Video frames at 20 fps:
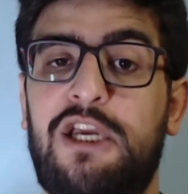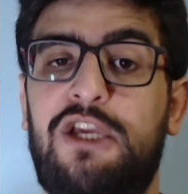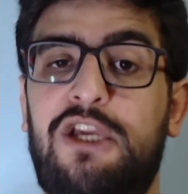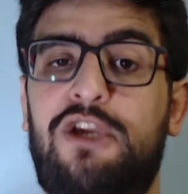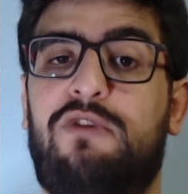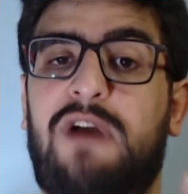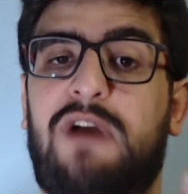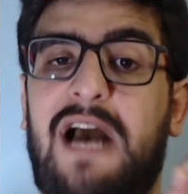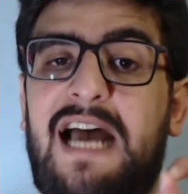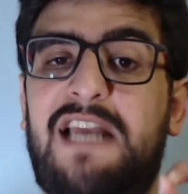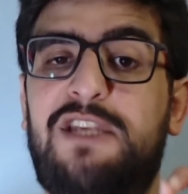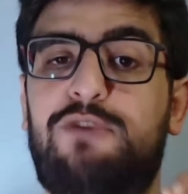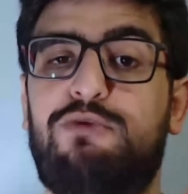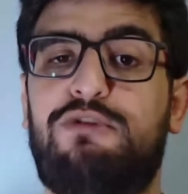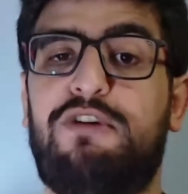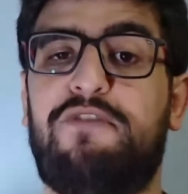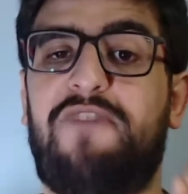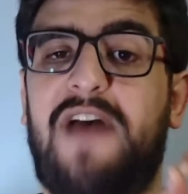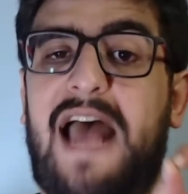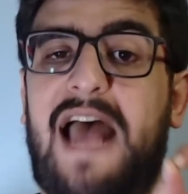you guys would
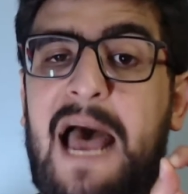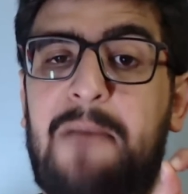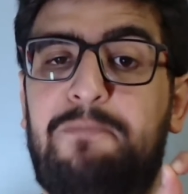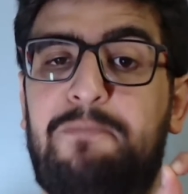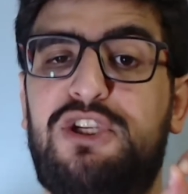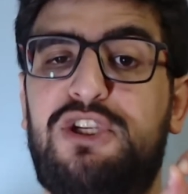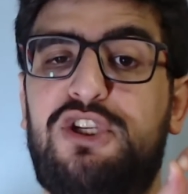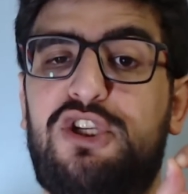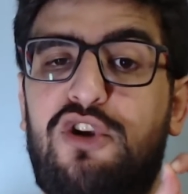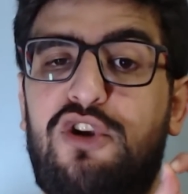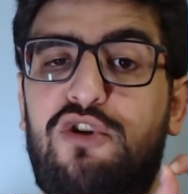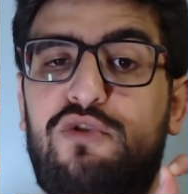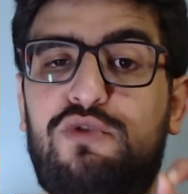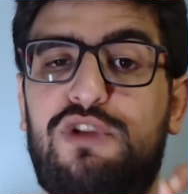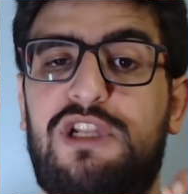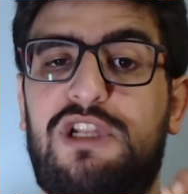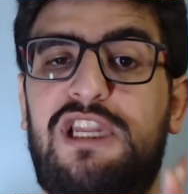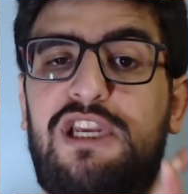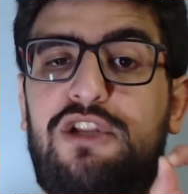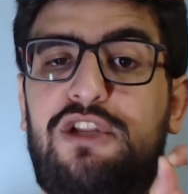have
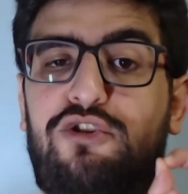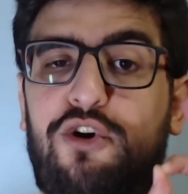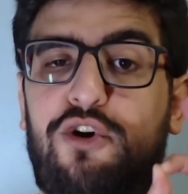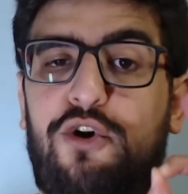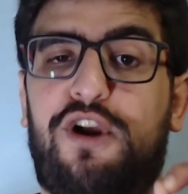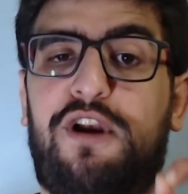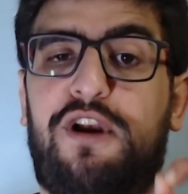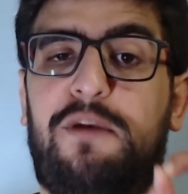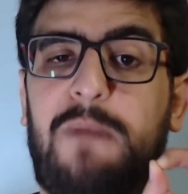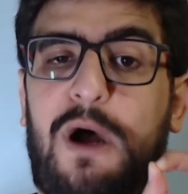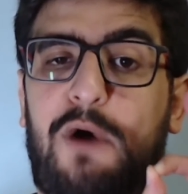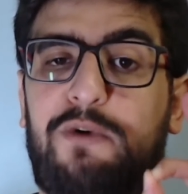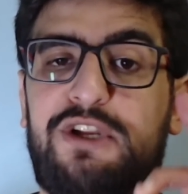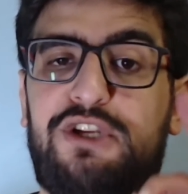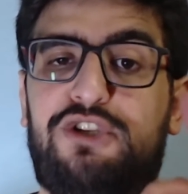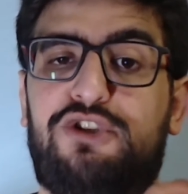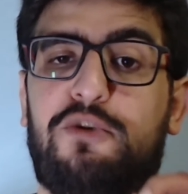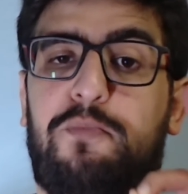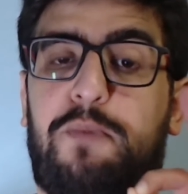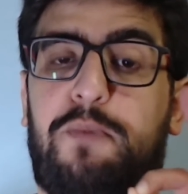absolutely torn
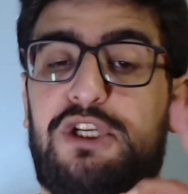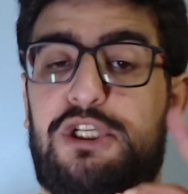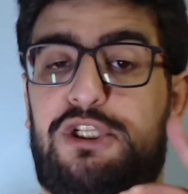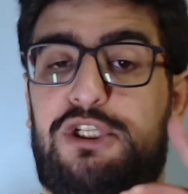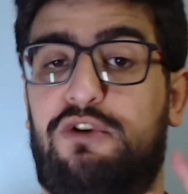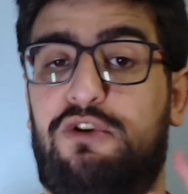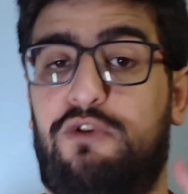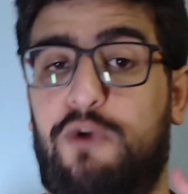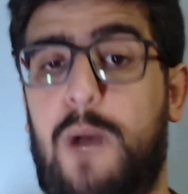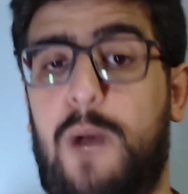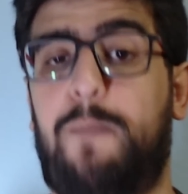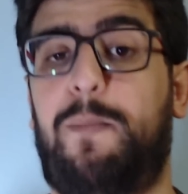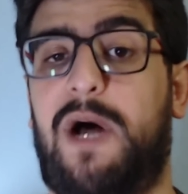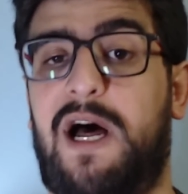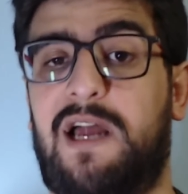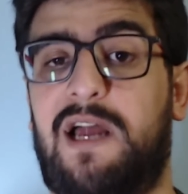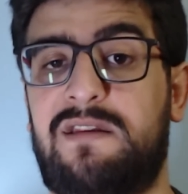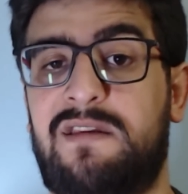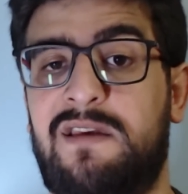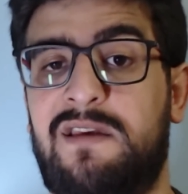Mauricio Pochettino apart.